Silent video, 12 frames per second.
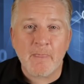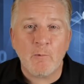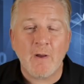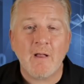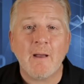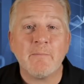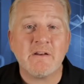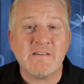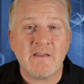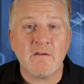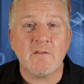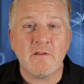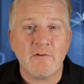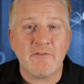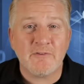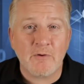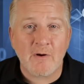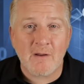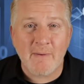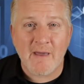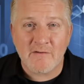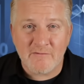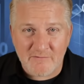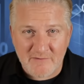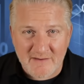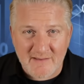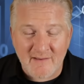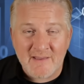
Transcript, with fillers: Well, I'm going to tell you a little story about NVIDIA,